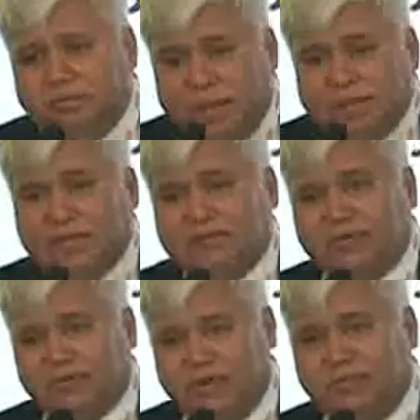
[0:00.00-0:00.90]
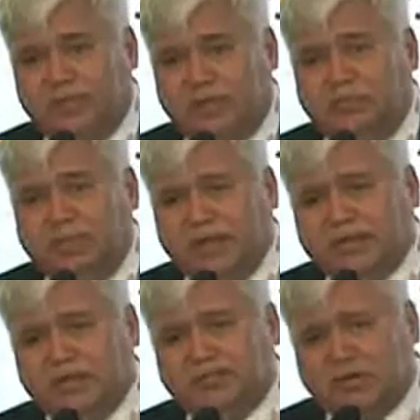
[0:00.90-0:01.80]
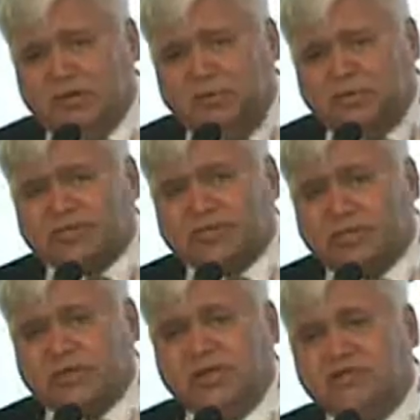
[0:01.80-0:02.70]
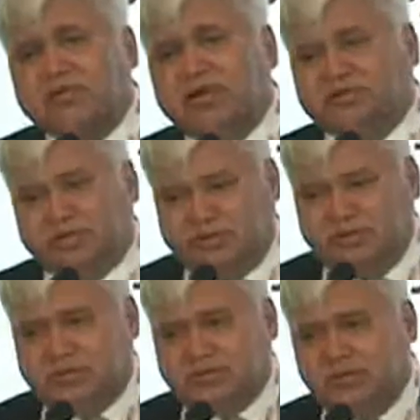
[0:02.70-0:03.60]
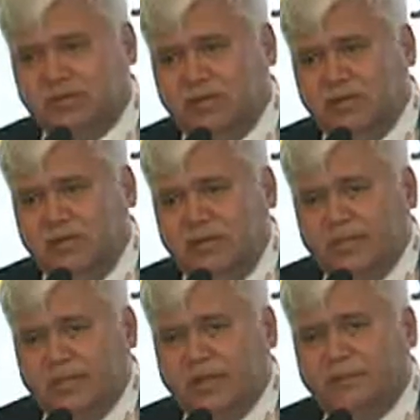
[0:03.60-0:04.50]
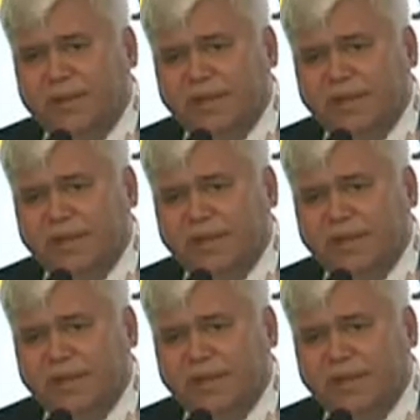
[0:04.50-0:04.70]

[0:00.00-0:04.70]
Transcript: banking, for example. Now banking is one of the most critical infrastructures. Now